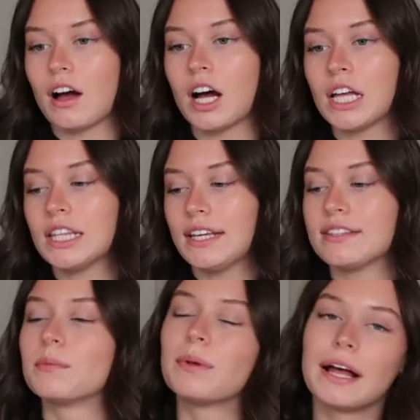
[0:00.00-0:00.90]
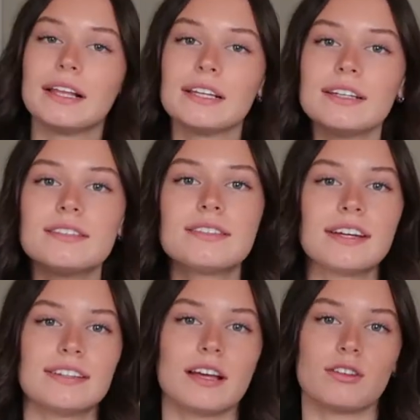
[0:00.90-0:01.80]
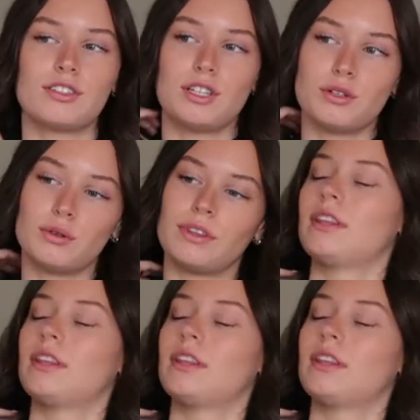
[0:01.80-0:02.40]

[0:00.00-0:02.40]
on the supply list it tells you